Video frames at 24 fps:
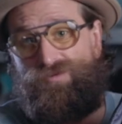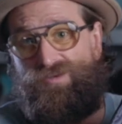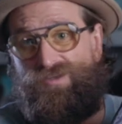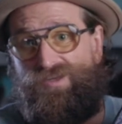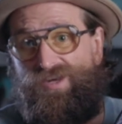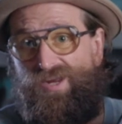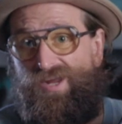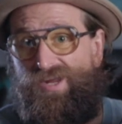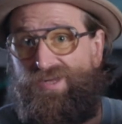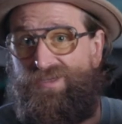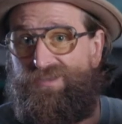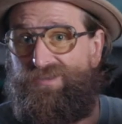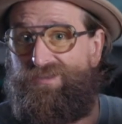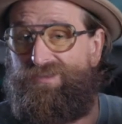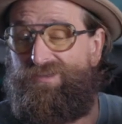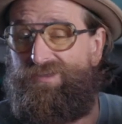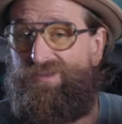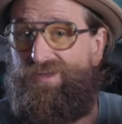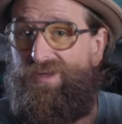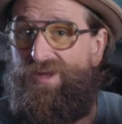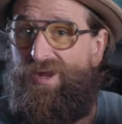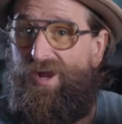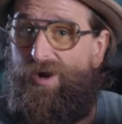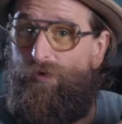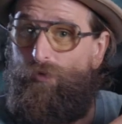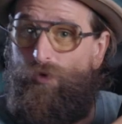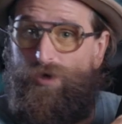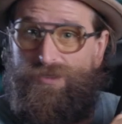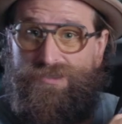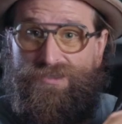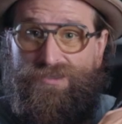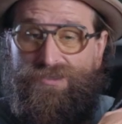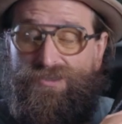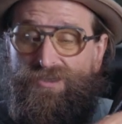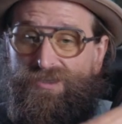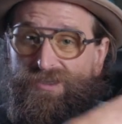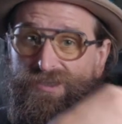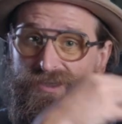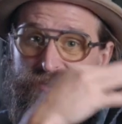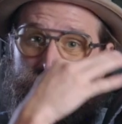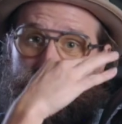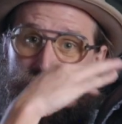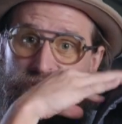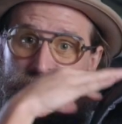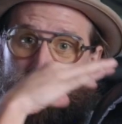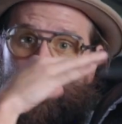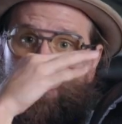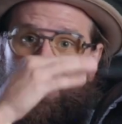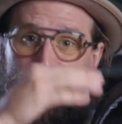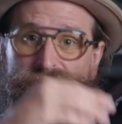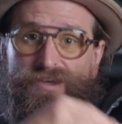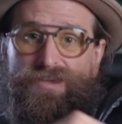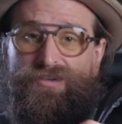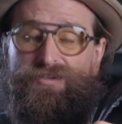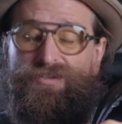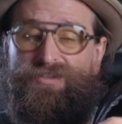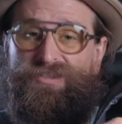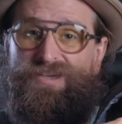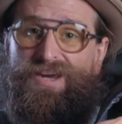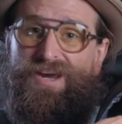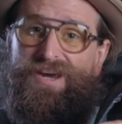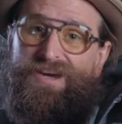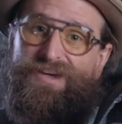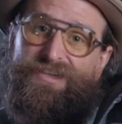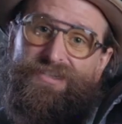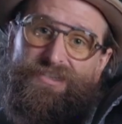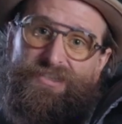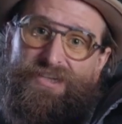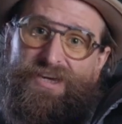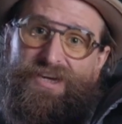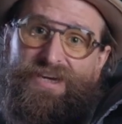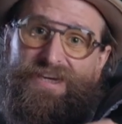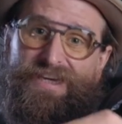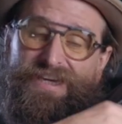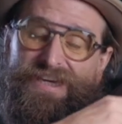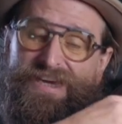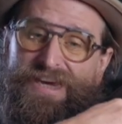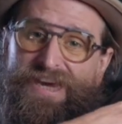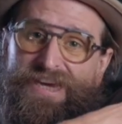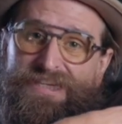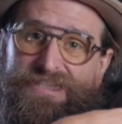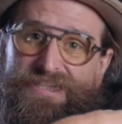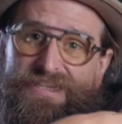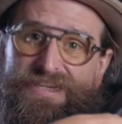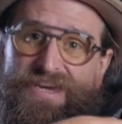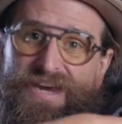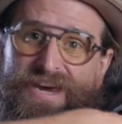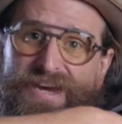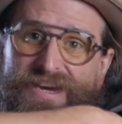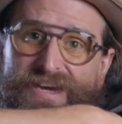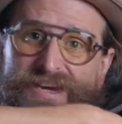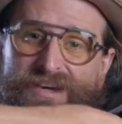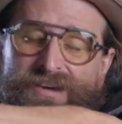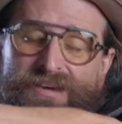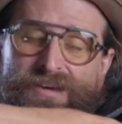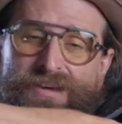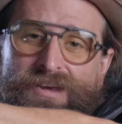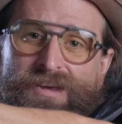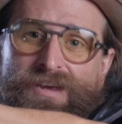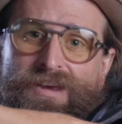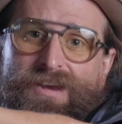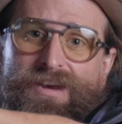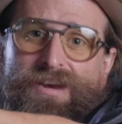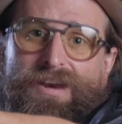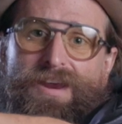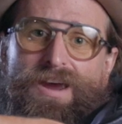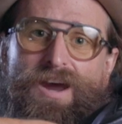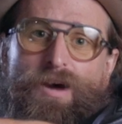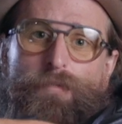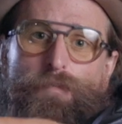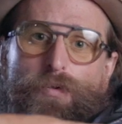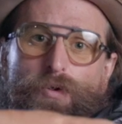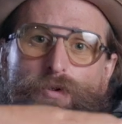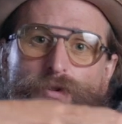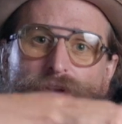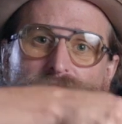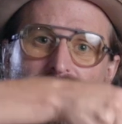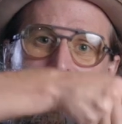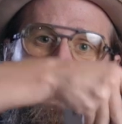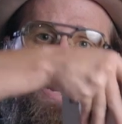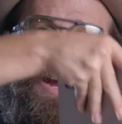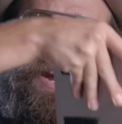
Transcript: really nice. I wasn't looking, I'm on the other side, I just kinda guessed at it. Now pulling it